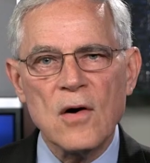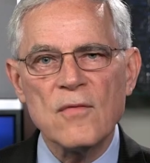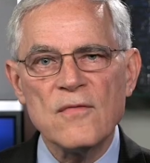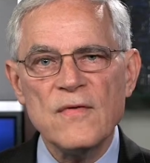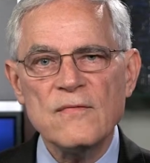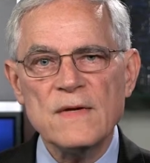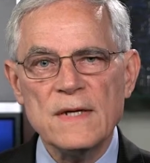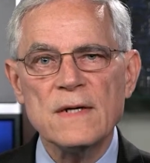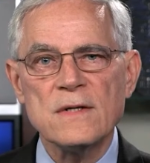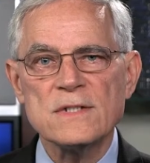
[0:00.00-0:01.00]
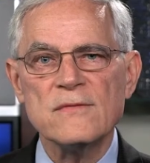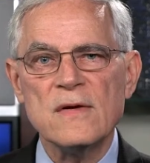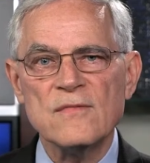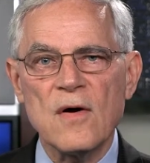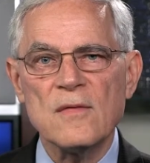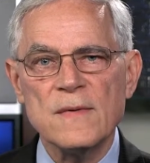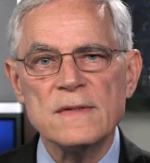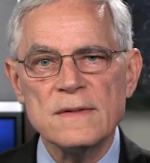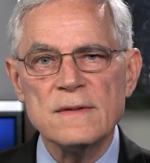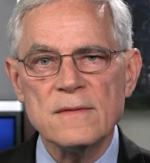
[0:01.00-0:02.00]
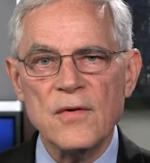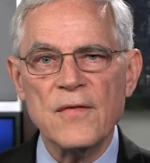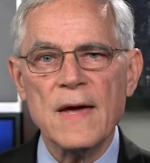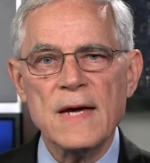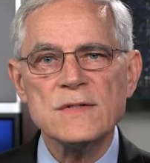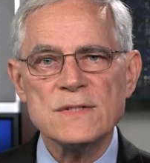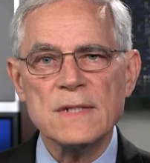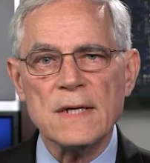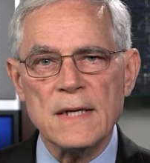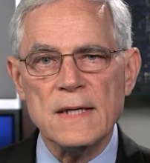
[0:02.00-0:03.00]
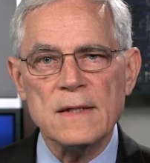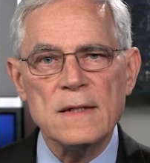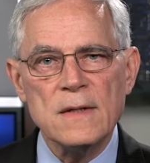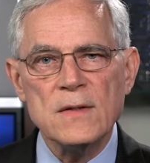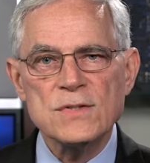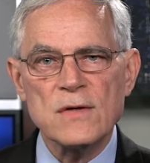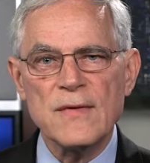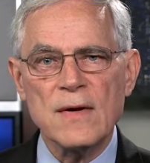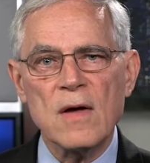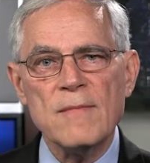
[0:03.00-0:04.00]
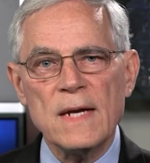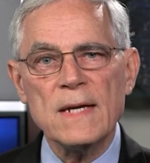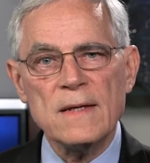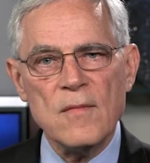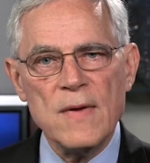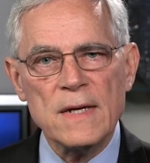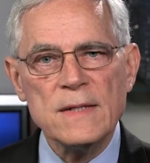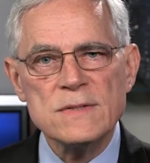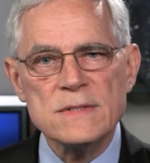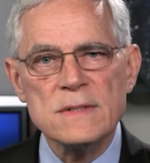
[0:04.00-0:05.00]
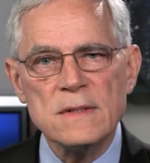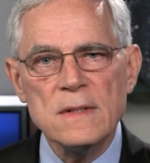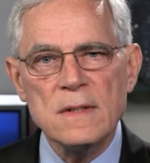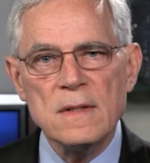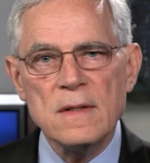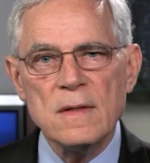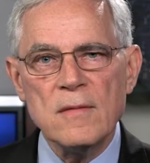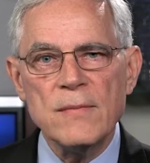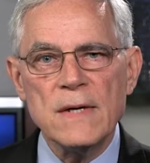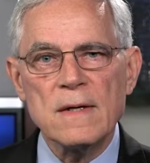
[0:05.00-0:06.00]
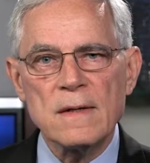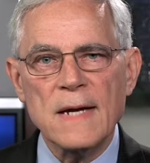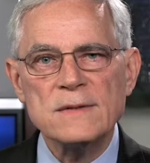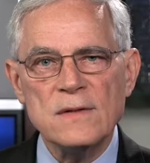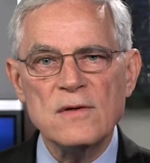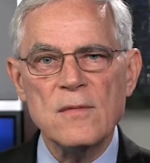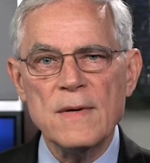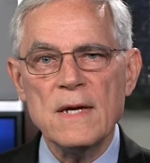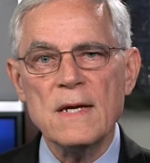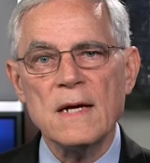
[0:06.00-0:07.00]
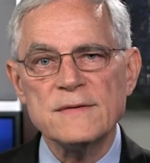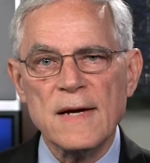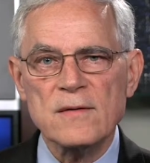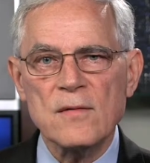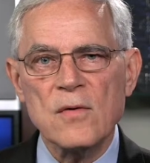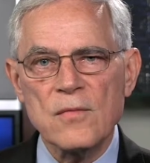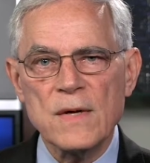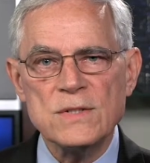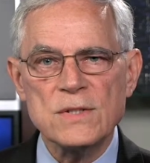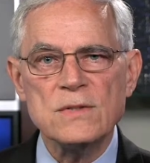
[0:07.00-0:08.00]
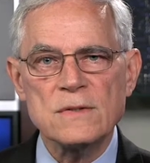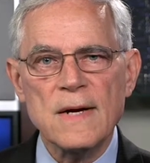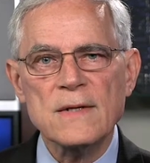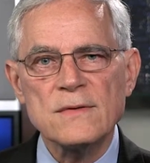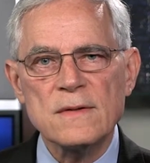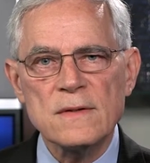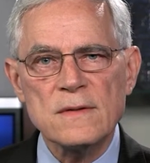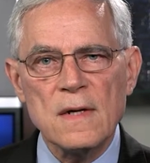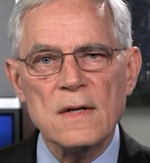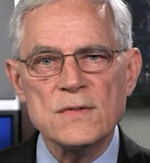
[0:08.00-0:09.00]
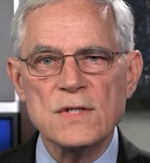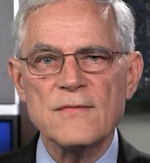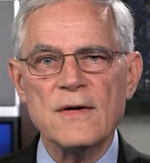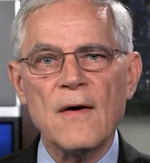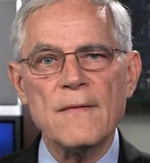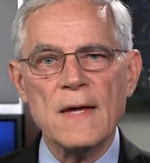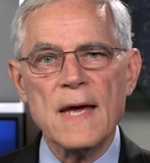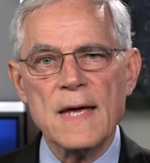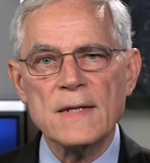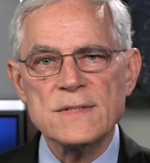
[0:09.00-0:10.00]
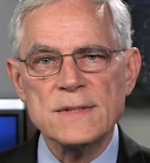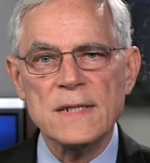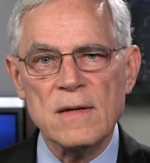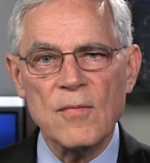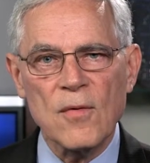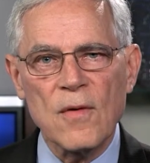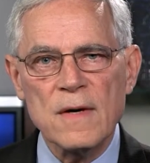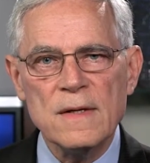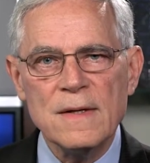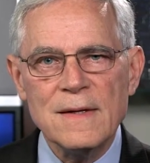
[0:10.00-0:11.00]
over 50 years of involvement with ASCE, serving on many committees, being elected to be a technical region director, serving on the ASCE board,